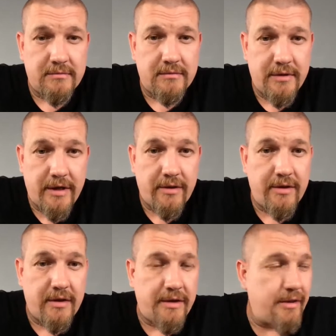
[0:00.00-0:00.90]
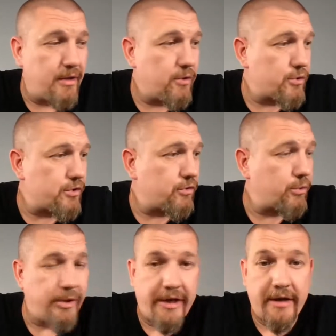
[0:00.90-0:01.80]
Yeah, I think closer to
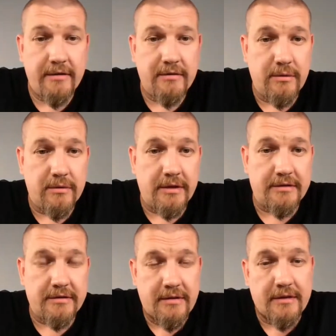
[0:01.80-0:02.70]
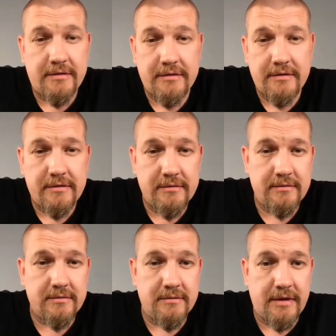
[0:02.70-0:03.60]
28. So that's
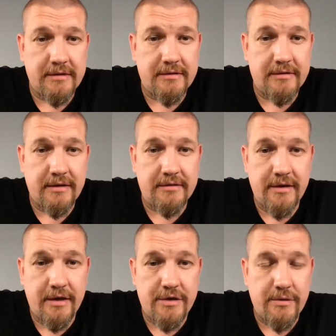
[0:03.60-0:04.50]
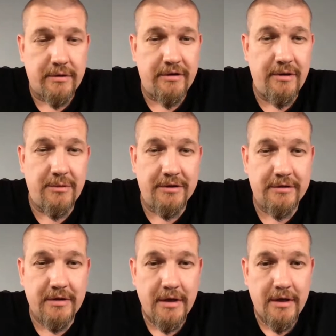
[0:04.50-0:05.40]
the age. So the team
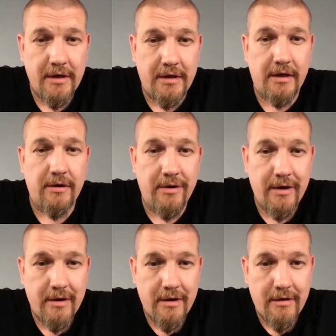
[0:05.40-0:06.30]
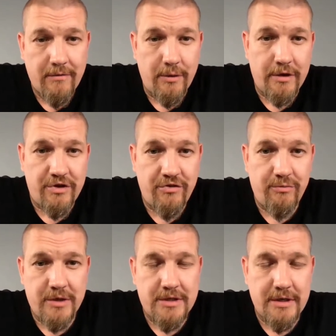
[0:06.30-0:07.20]
is hungry for the
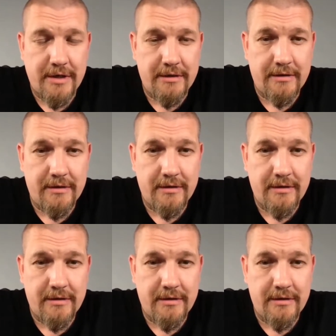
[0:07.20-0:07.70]
achievements, and